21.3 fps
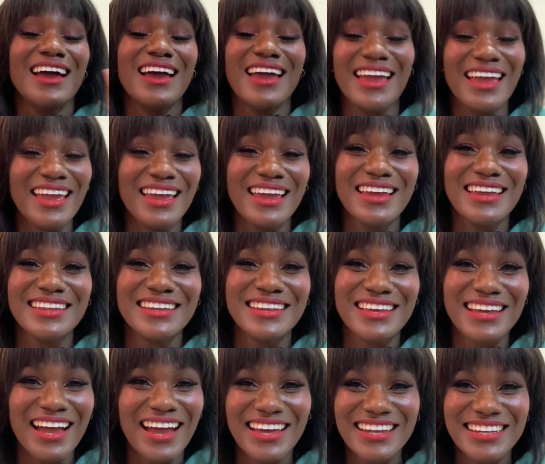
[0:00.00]
And
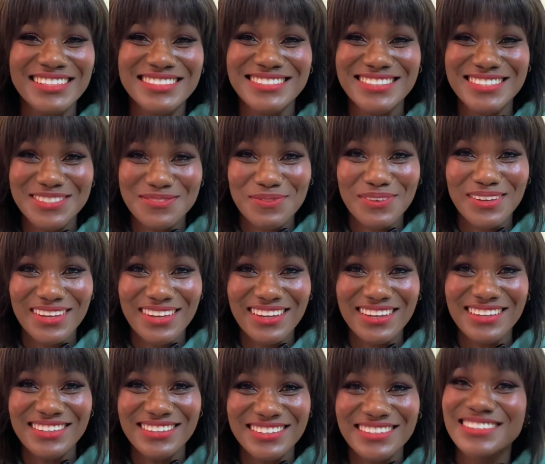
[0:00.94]
honestly
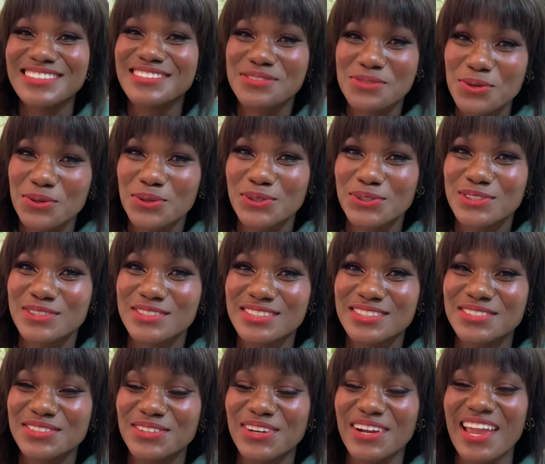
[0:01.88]
speaking, it's good.
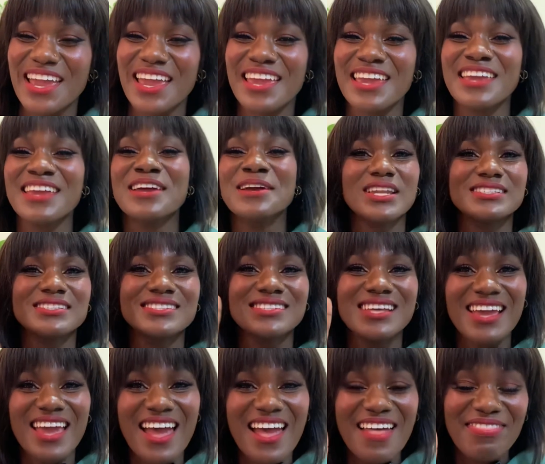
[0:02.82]
Okay. The
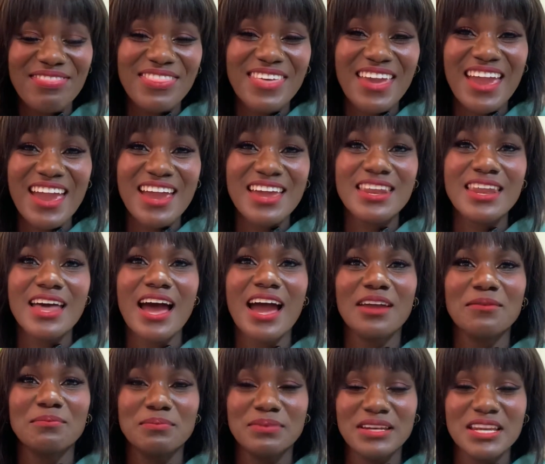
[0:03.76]
second thing
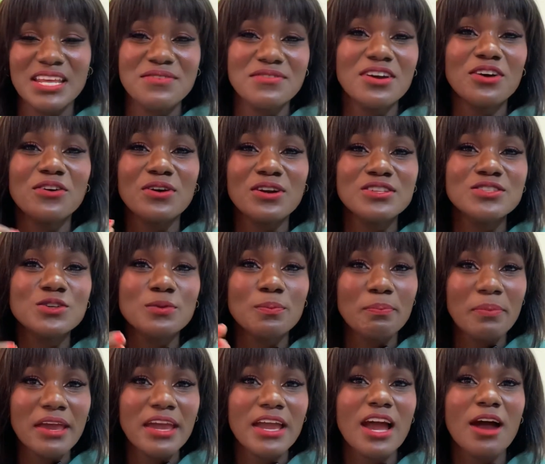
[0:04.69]
I believe you're going to
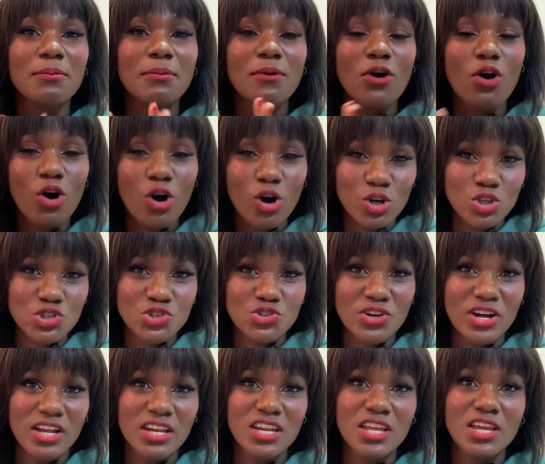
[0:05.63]
pick up
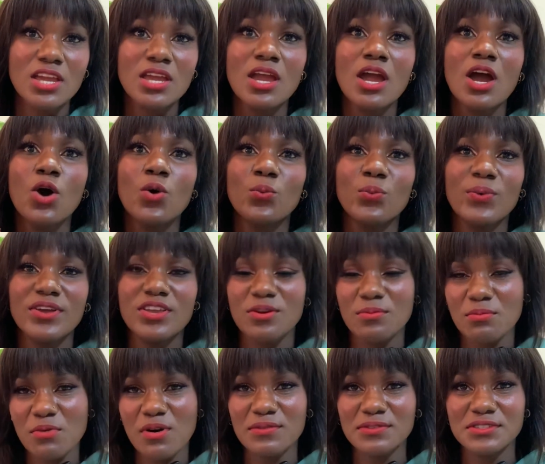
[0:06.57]
culturally when you
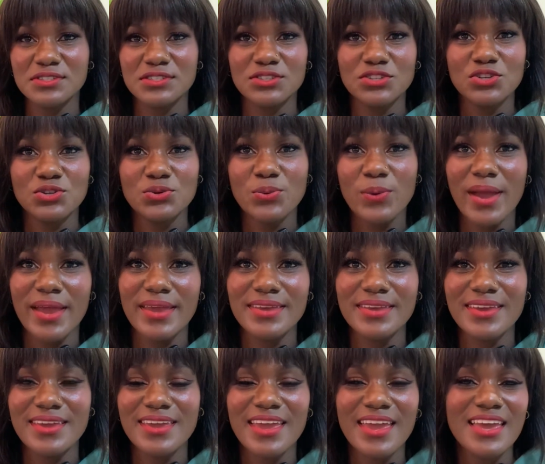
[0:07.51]
move to
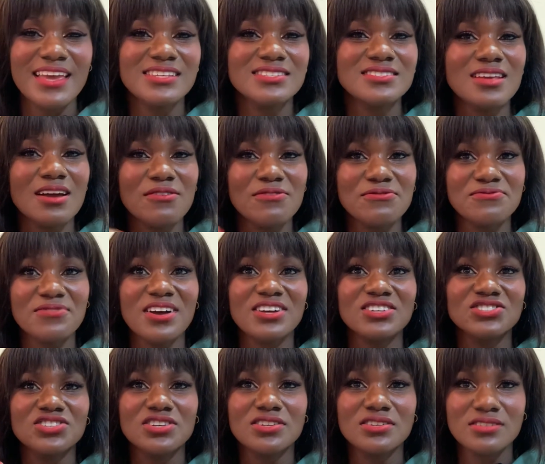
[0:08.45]
UAE is their
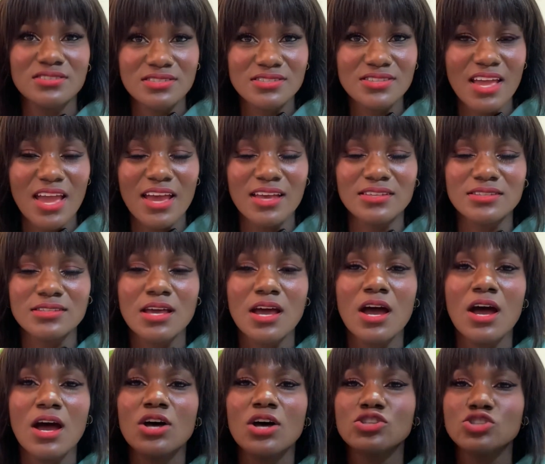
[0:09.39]
fashion sense.
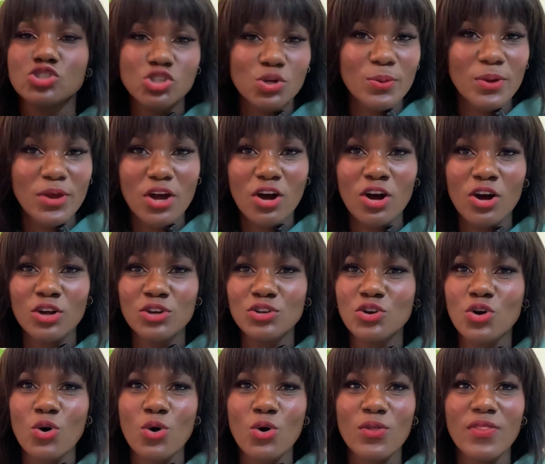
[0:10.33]
So we all
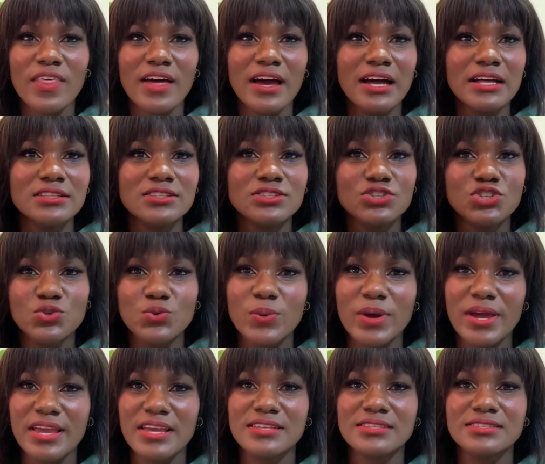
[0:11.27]
know that
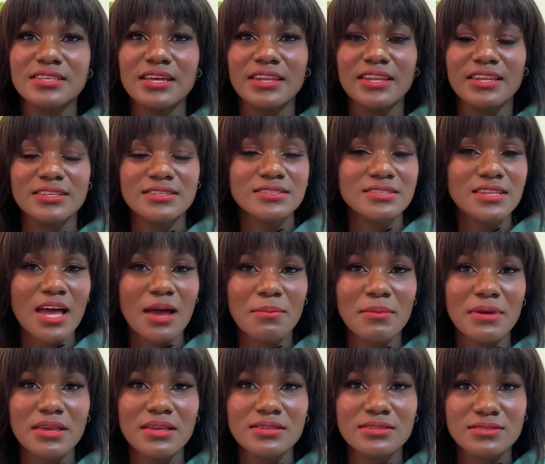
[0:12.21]
UAE is an
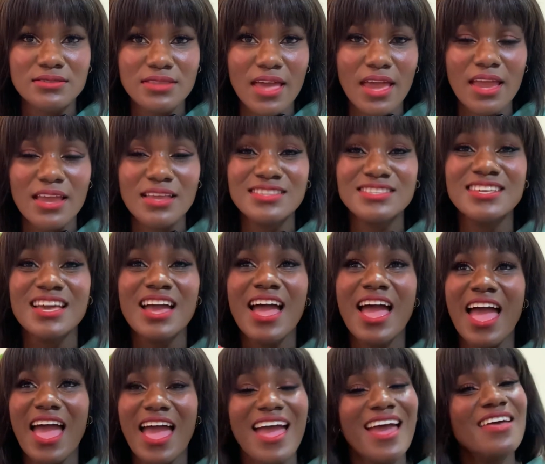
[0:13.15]
Islamic state,
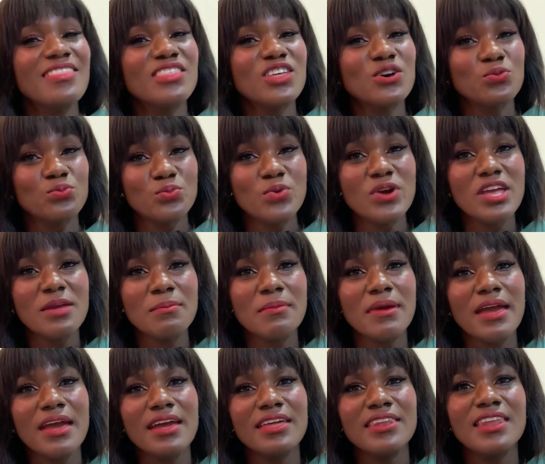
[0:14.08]
and the
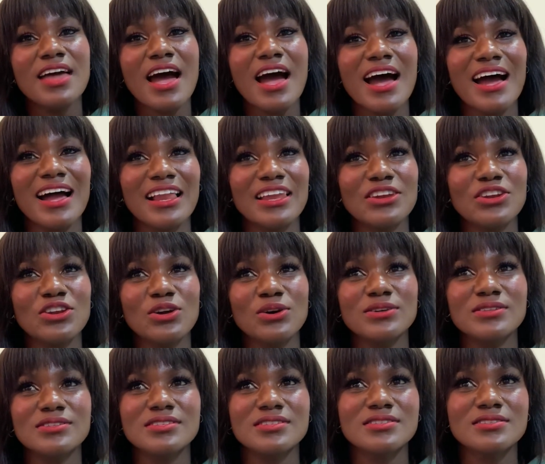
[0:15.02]
women are
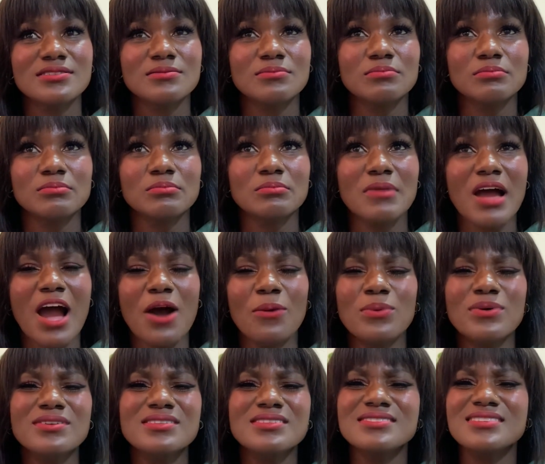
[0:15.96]
not, I
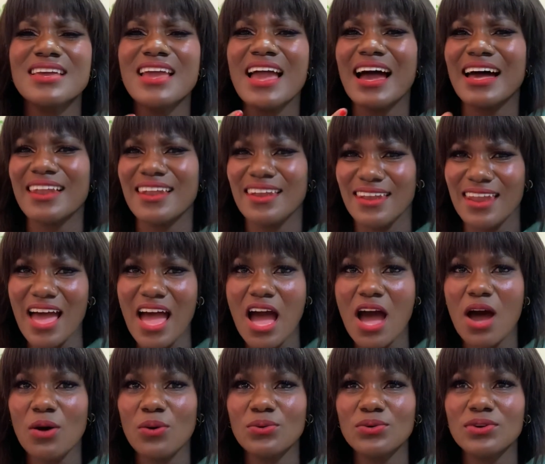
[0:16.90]
wouldn't say
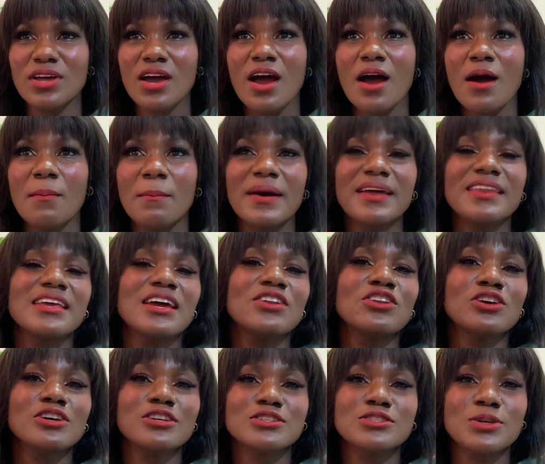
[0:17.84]
allowed, but they are
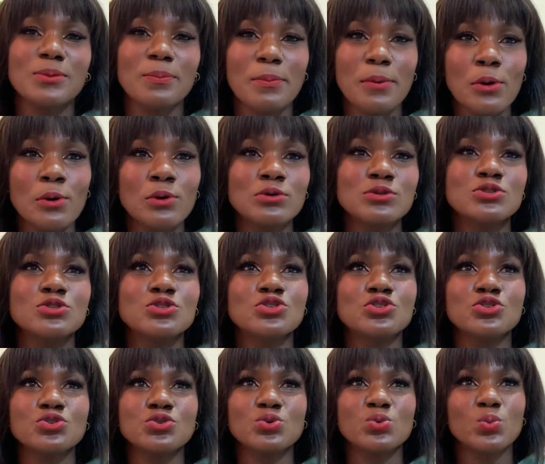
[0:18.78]
not supposed
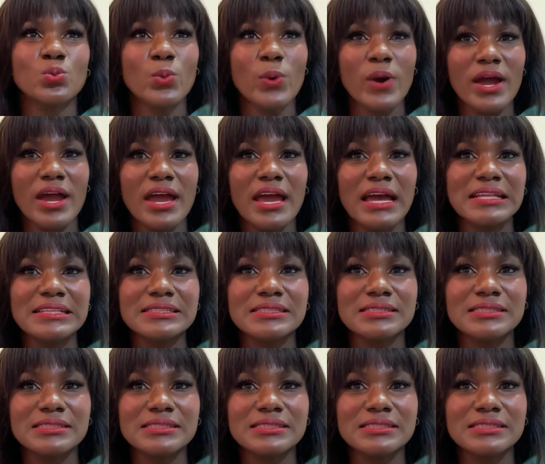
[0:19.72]
to wear